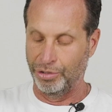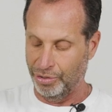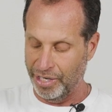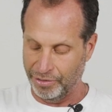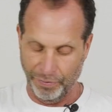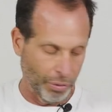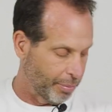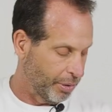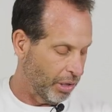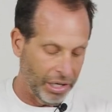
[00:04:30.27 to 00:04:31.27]

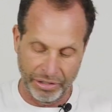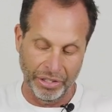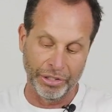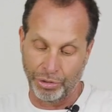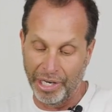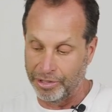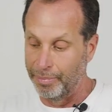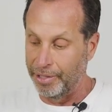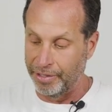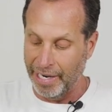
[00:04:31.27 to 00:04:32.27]
transformer, or uh, to the
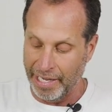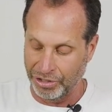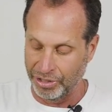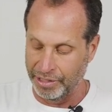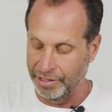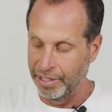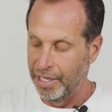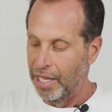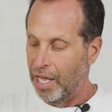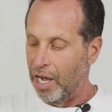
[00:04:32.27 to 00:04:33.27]
transmitter actually.
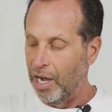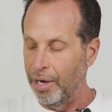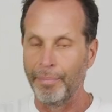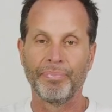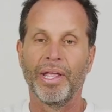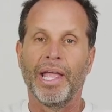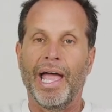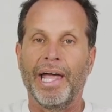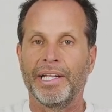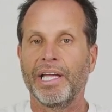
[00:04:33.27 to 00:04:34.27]
Um,
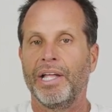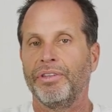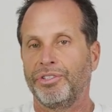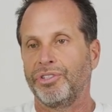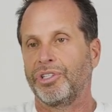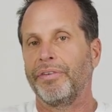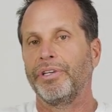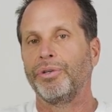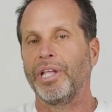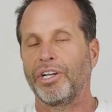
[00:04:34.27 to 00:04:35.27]
and again, this is
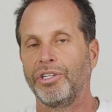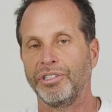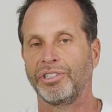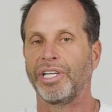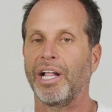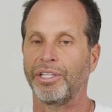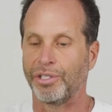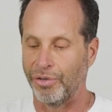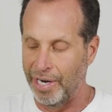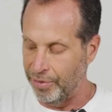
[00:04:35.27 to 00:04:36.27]
giving you that good
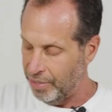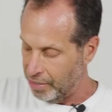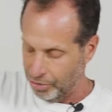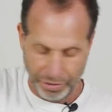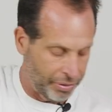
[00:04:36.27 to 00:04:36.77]
solid ground that you